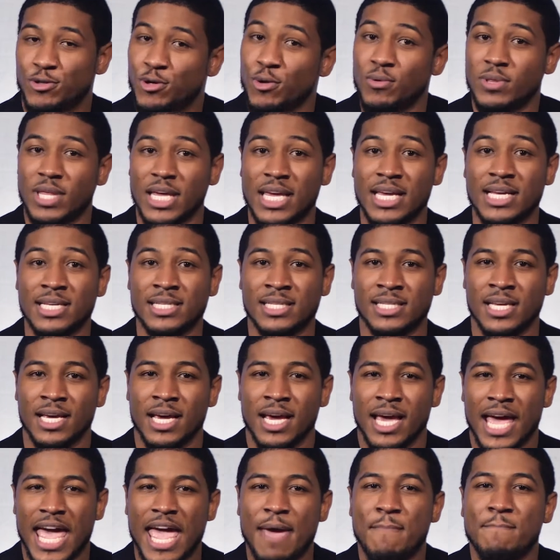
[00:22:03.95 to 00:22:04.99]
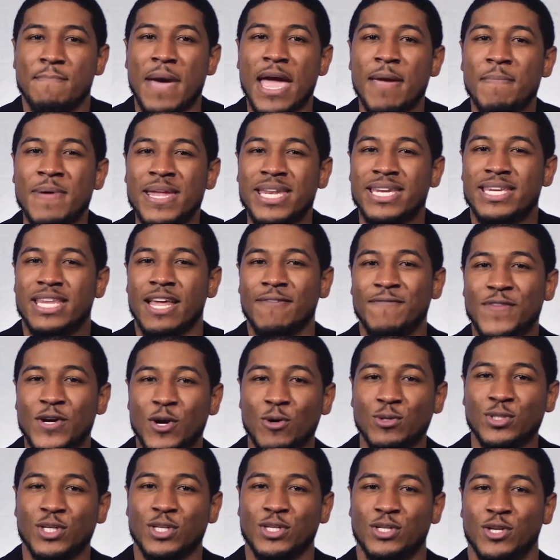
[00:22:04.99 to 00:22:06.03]
truth is, it may be
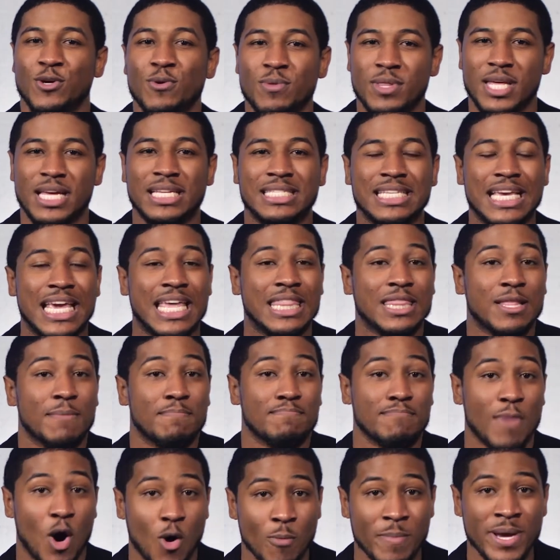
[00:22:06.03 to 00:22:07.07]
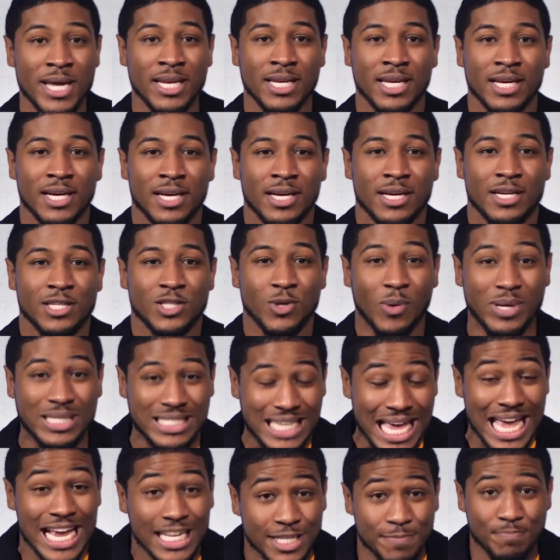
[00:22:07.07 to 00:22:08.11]
difficult to do this in the moment, so it
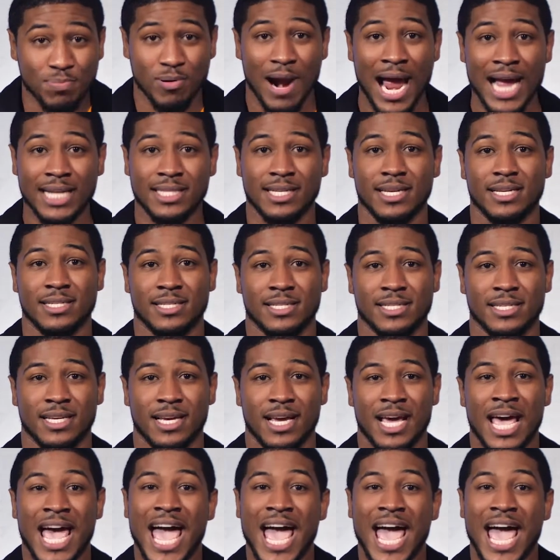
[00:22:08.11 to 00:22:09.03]
takes practice.